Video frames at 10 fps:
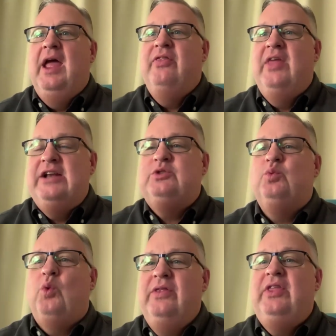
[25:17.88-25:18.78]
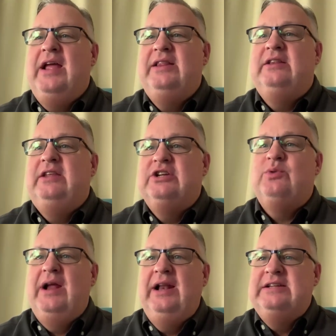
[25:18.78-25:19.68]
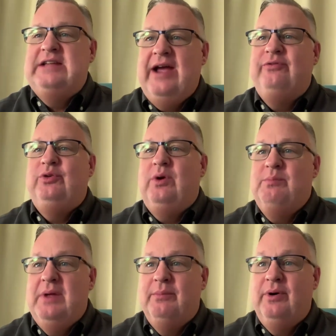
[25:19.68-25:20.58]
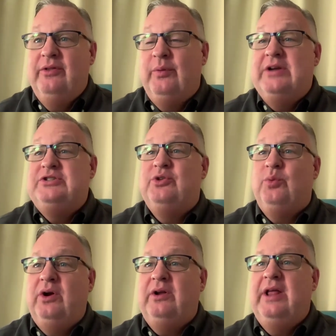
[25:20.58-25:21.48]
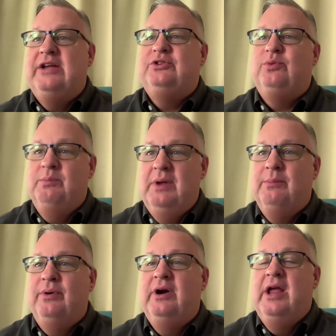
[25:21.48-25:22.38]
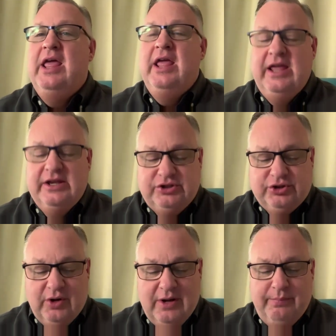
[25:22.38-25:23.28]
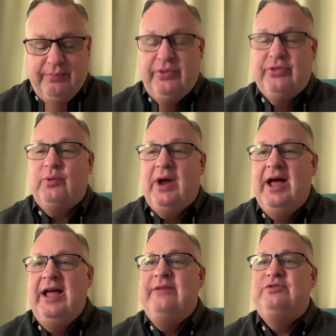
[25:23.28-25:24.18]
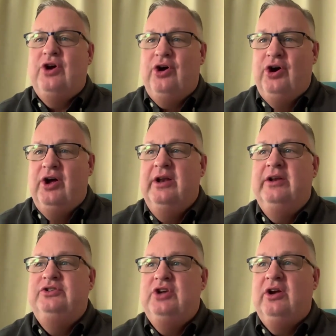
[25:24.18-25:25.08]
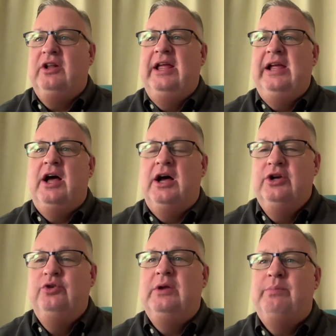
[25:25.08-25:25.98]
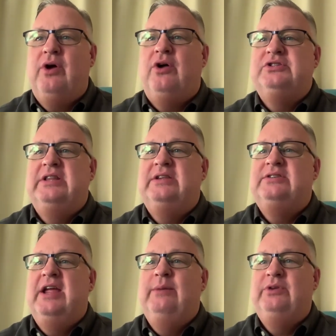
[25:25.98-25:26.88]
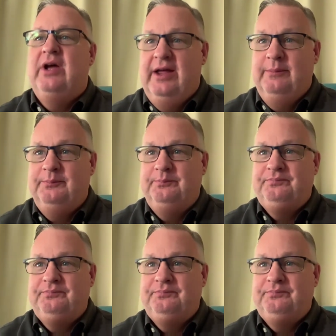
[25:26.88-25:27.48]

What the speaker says: And that's one thing that the Israelis have to remember, and the rest of the world has to remember, is Trump thrives on juggling 100 balls at the same time.